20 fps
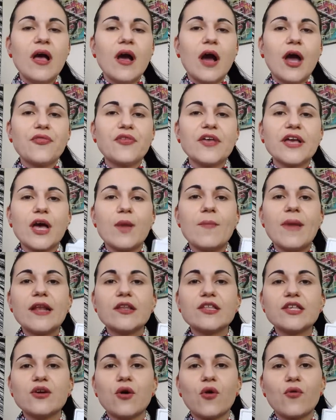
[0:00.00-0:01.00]
I think
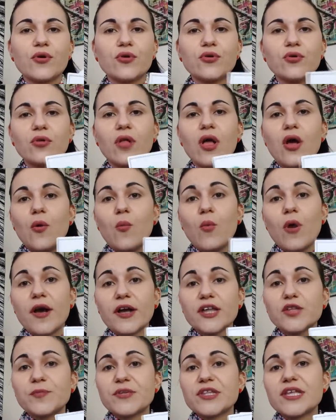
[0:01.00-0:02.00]
Amenti Oracle
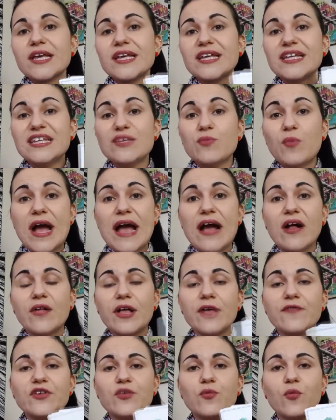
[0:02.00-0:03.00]
works particularly well
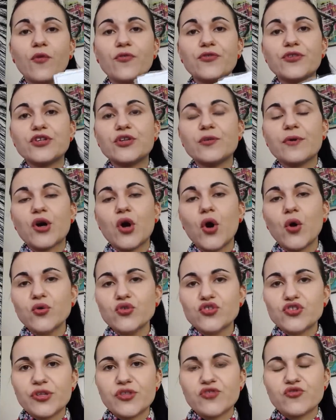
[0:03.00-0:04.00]
if you want to do a
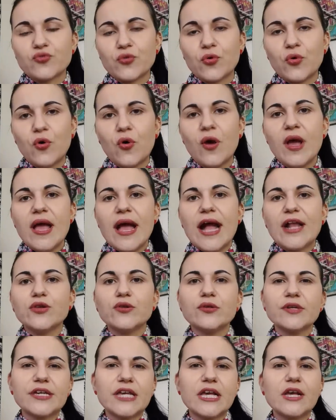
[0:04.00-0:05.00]
conscious draw and
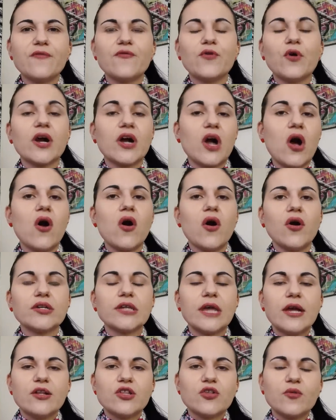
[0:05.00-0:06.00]
you're looking for a card
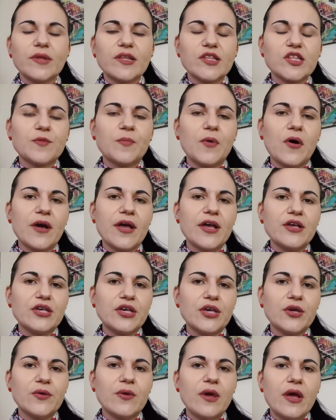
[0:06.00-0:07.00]
to inspire
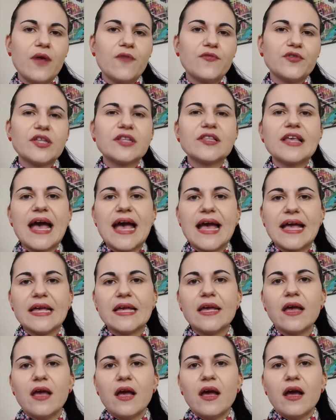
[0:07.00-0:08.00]
you for the
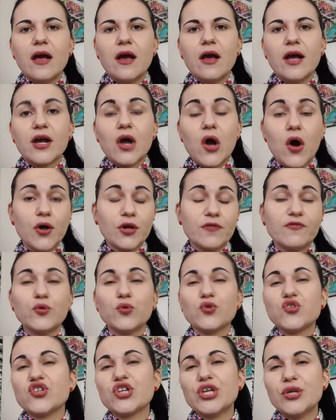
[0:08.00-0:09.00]
day, a card of
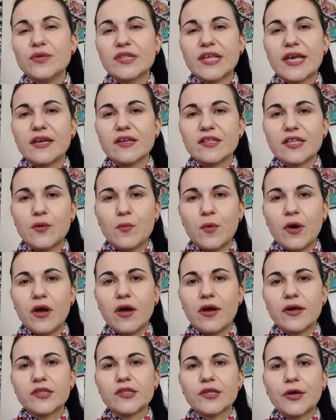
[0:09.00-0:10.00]
your choosing, as it
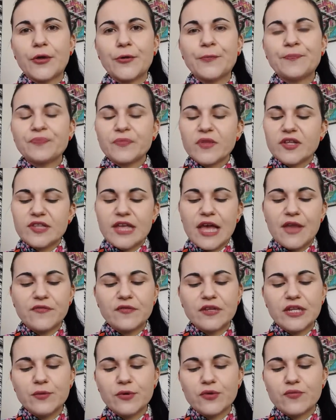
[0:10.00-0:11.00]
were. So
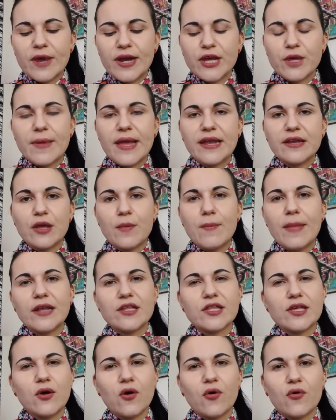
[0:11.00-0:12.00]
definitely would recommend
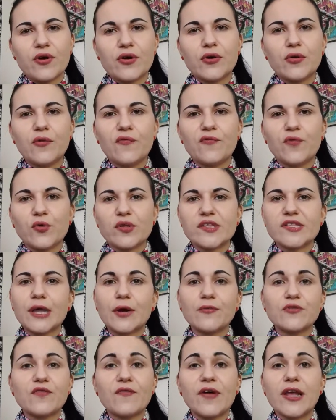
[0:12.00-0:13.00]
Amenti Oracle for
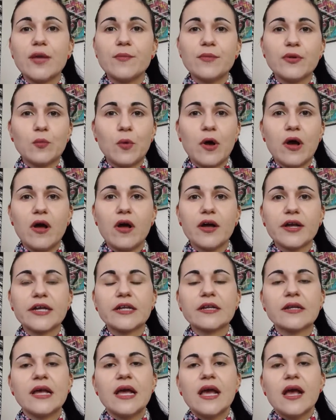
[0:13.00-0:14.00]
self-development work
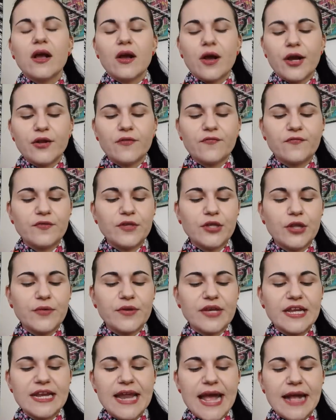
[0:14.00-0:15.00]
and kind of, you know,
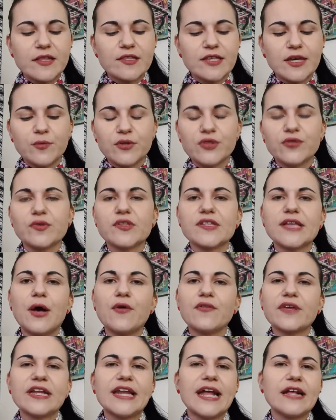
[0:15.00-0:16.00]
connecting with
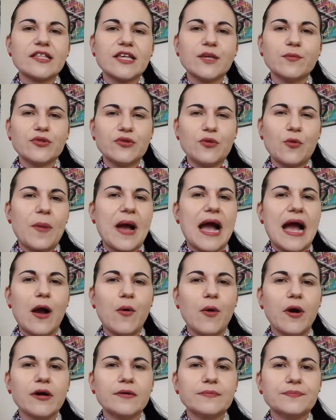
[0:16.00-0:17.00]
yourself, connecting with your
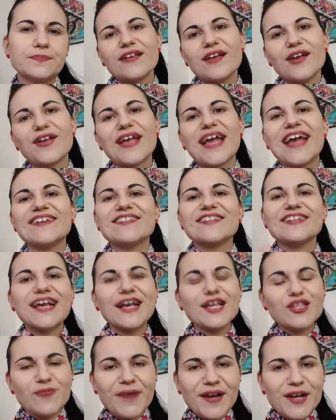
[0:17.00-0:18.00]
power. Okay, the
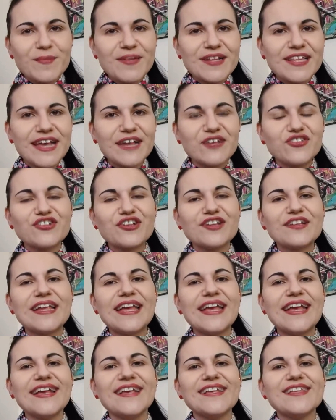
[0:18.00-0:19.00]
next recommendation
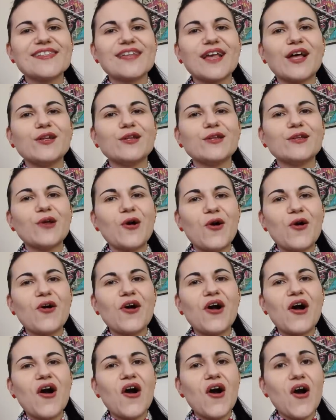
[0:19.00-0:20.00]
is a lot
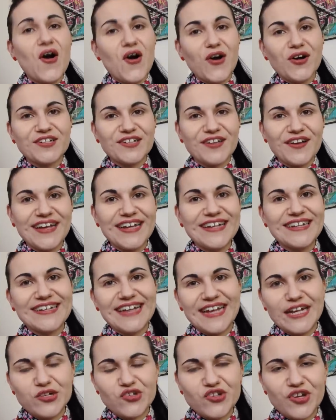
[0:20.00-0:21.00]
harder in
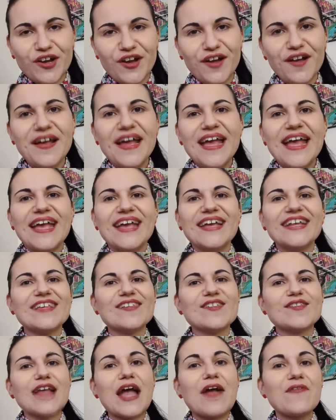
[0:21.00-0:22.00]
nature. It
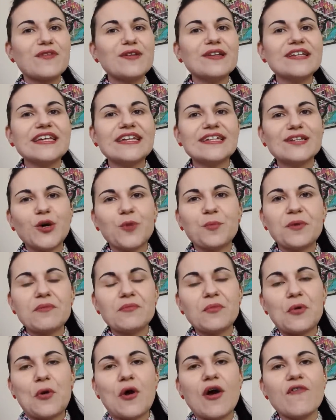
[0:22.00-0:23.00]
is definitely a little bit
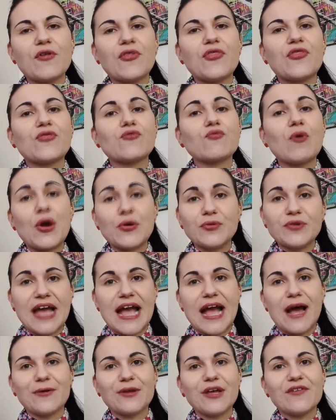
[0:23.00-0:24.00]
more of a
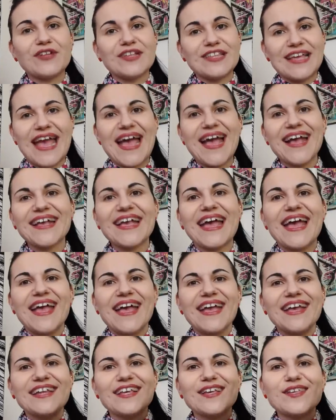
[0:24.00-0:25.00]
throwdown of a deck.
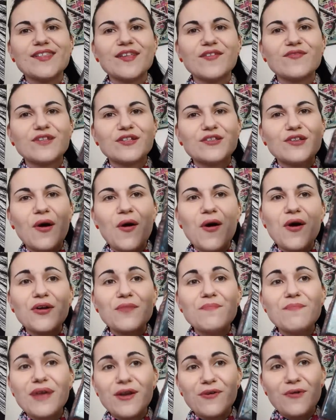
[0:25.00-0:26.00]
It is the Dark
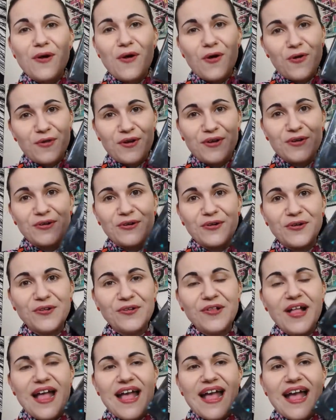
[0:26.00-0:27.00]
Mirror
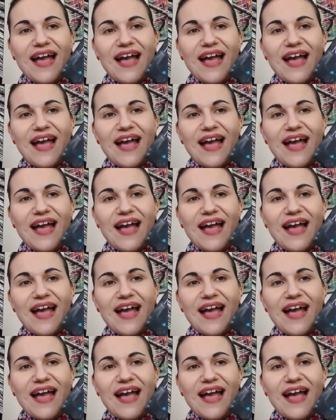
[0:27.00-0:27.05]
Oracle.